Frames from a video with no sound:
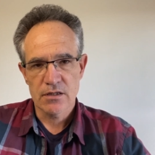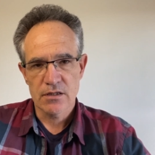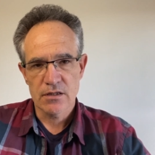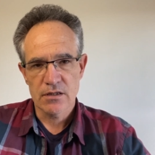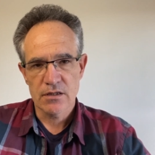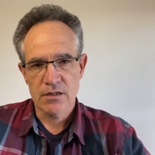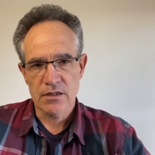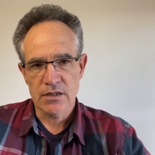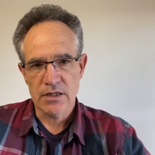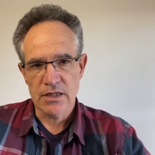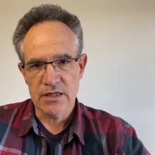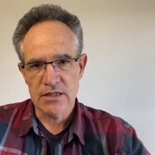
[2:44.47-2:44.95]

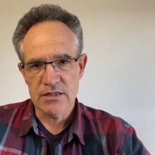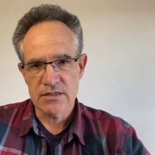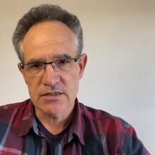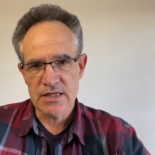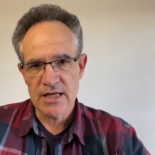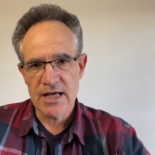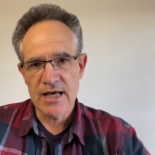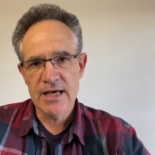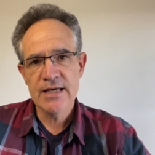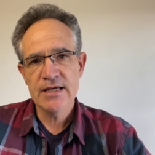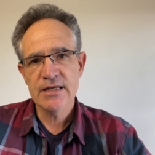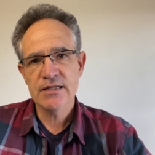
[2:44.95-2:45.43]
The
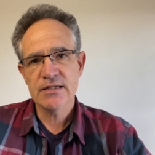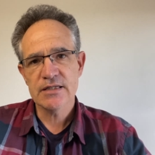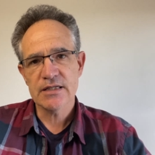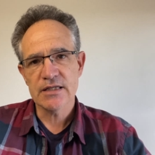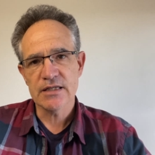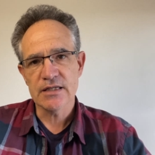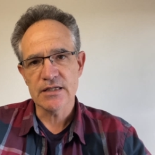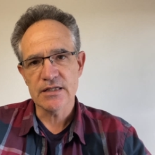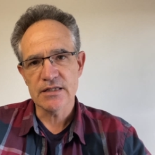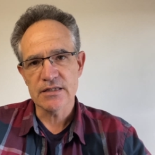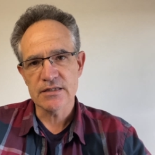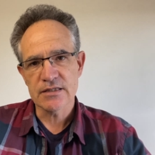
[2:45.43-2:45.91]
anxiety
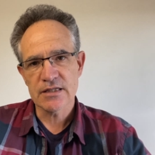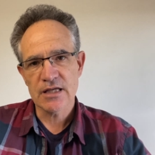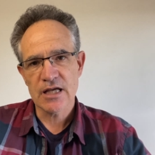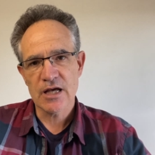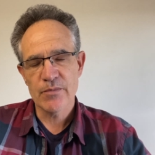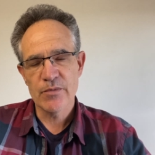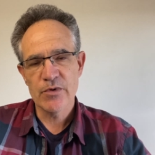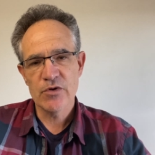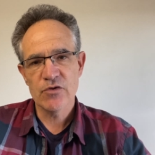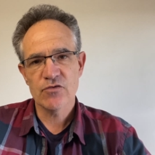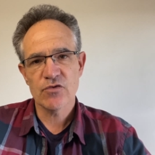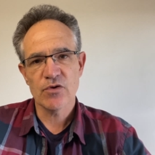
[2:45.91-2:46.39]
is
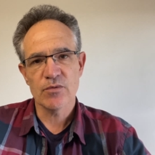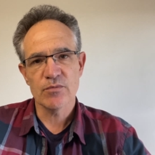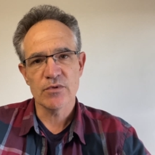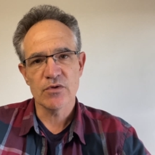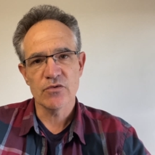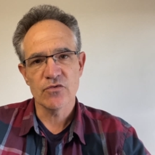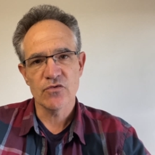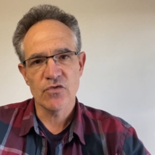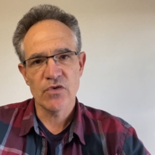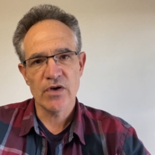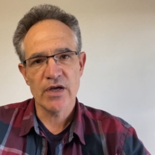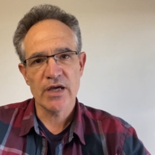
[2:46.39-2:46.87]
coming from the
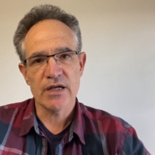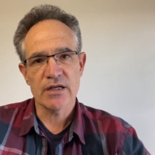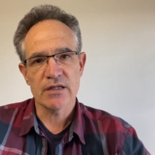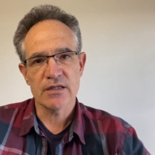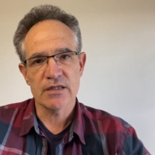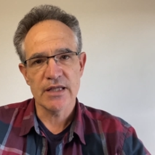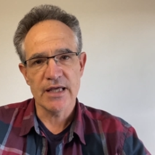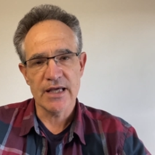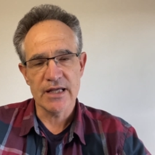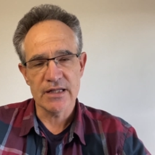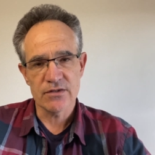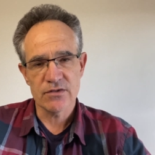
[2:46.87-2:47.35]
fact
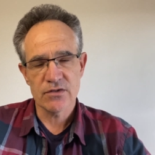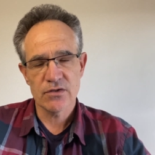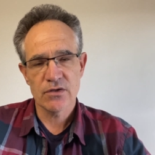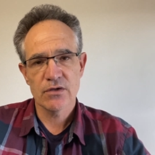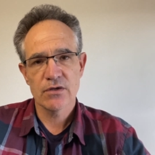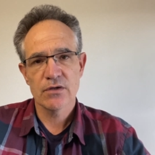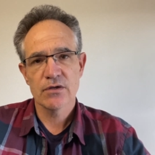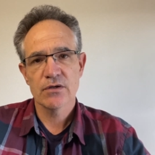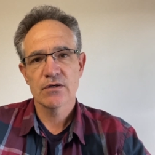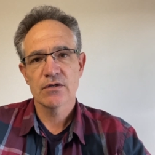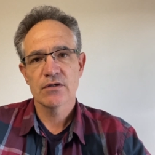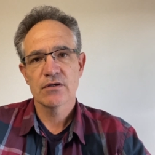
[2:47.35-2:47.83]
that
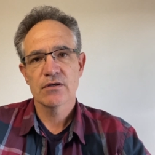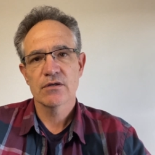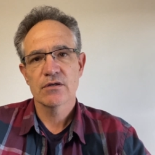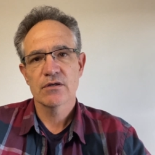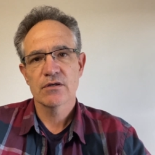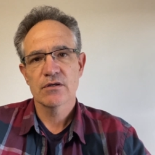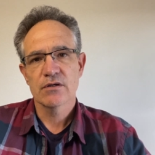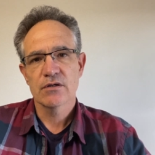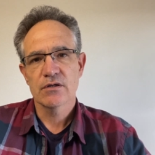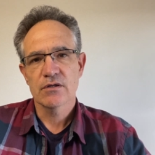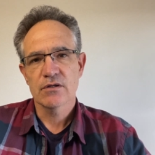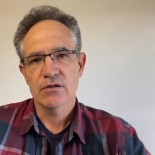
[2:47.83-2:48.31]

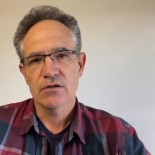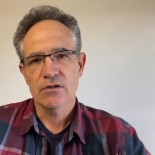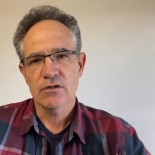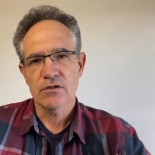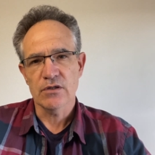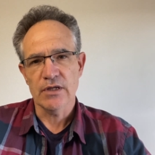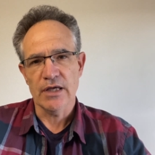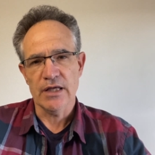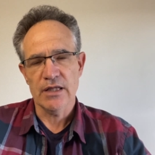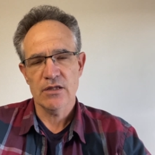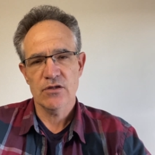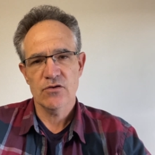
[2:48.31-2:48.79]

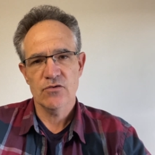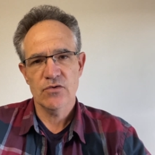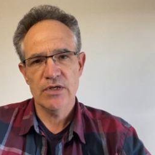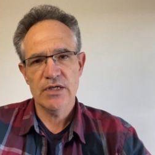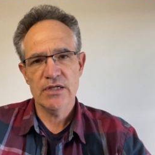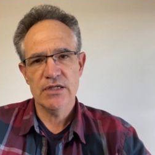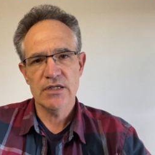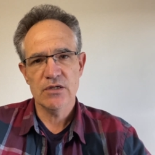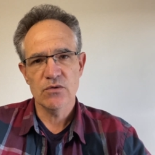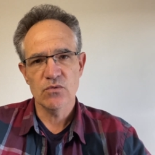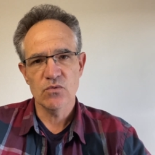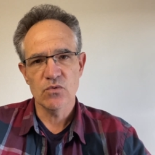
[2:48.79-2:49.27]
that
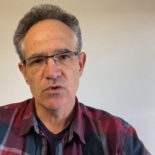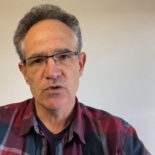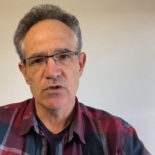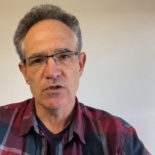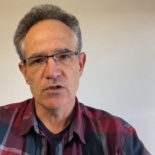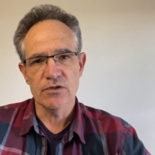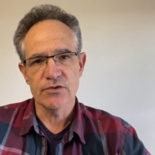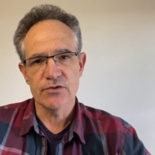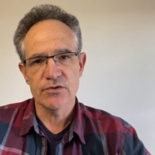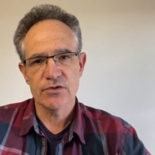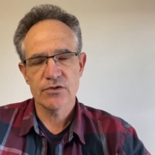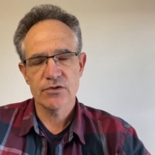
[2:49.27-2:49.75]
3D
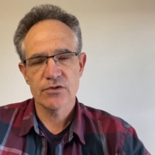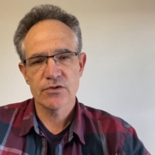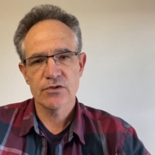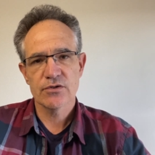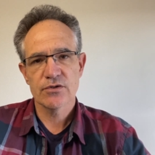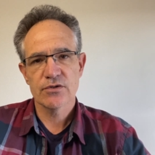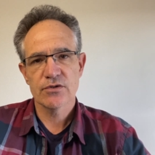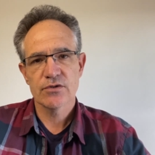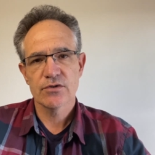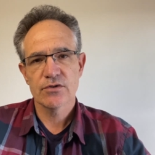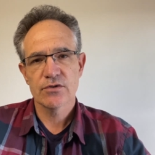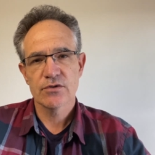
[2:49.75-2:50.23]
world
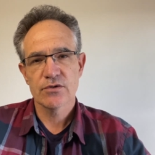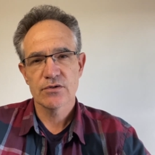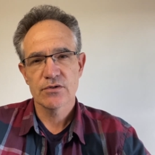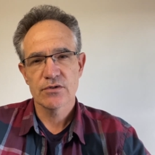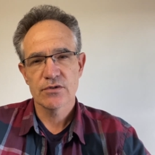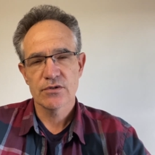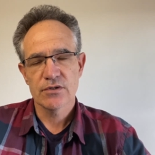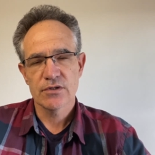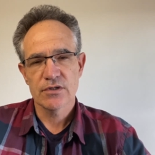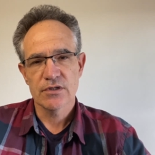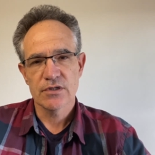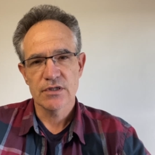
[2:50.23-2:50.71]

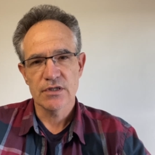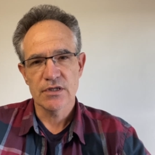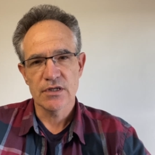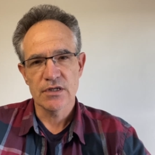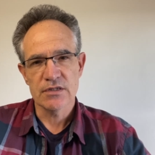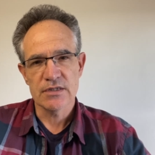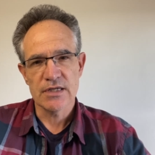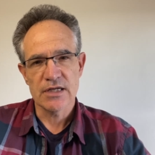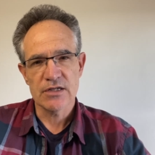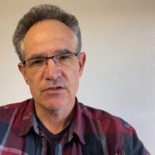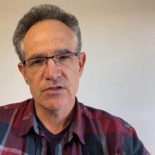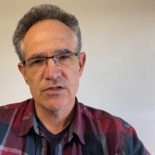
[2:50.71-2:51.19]
is
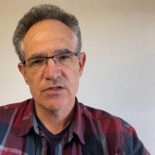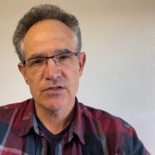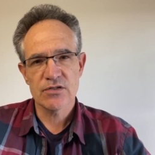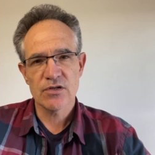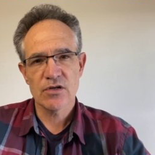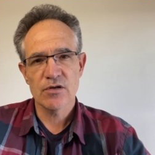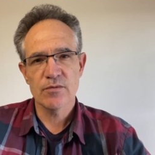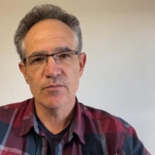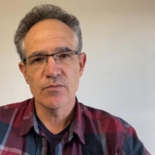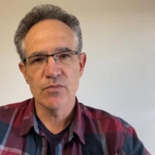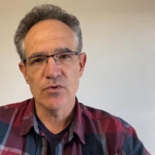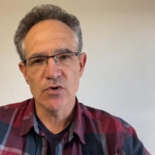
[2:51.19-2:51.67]
actually so
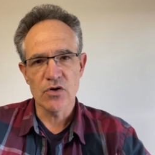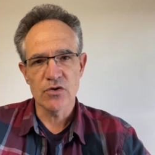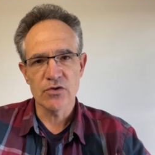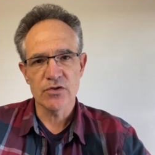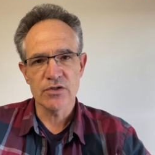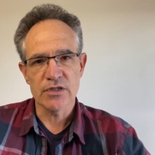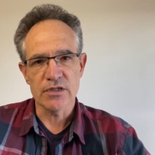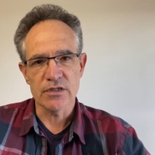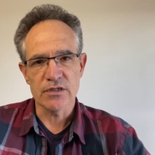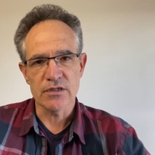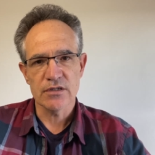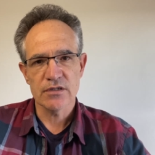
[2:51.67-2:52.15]

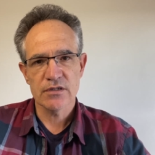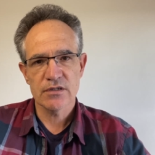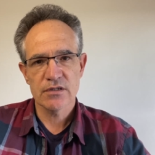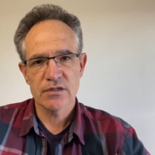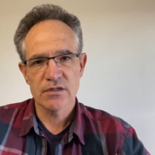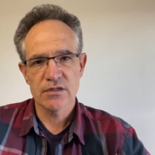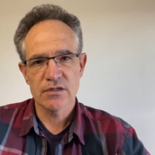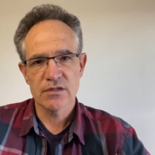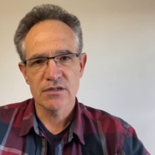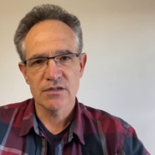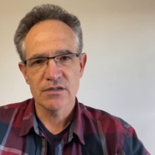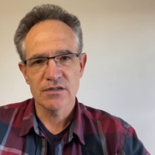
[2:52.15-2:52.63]
broken,
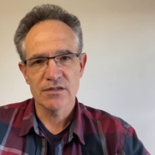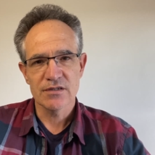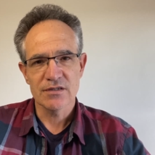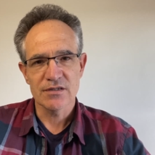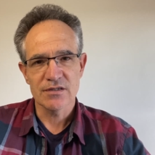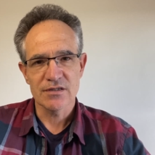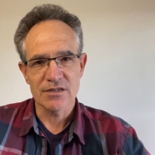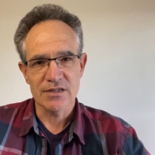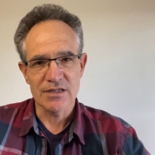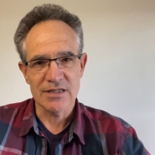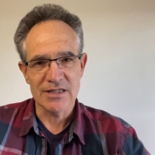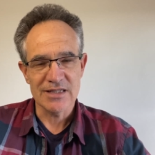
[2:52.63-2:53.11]

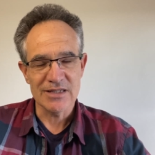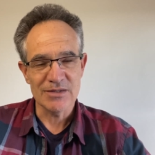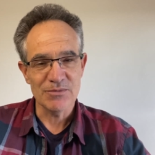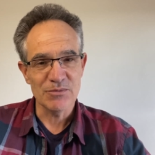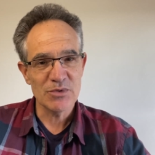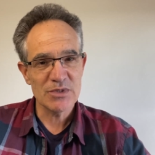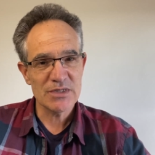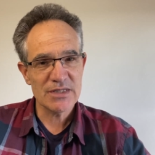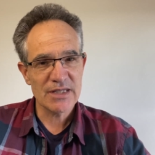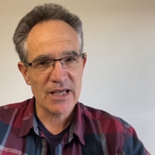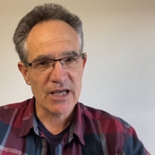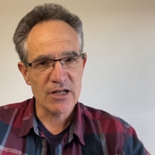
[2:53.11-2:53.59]
it
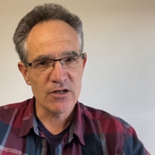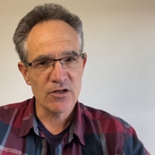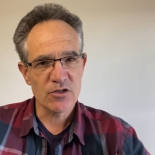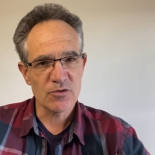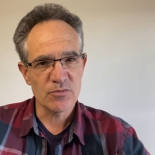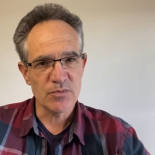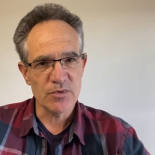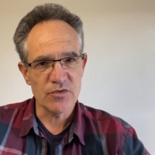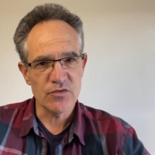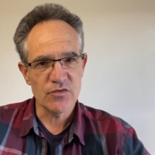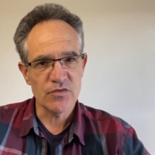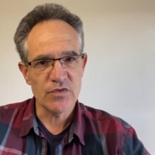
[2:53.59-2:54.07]
almost cannot
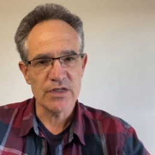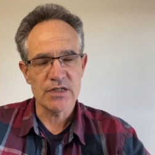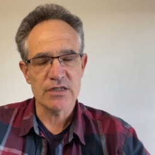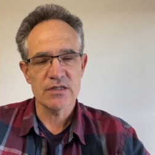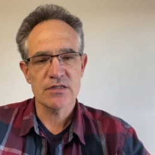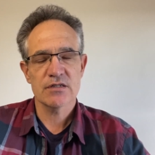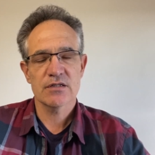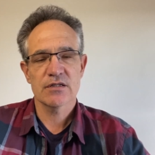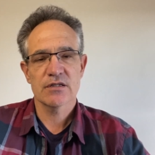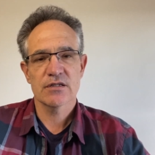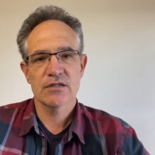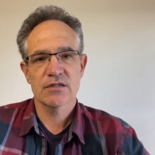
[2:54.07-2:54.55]
be
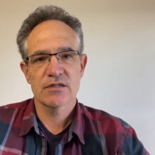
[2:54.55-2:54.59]
fixed.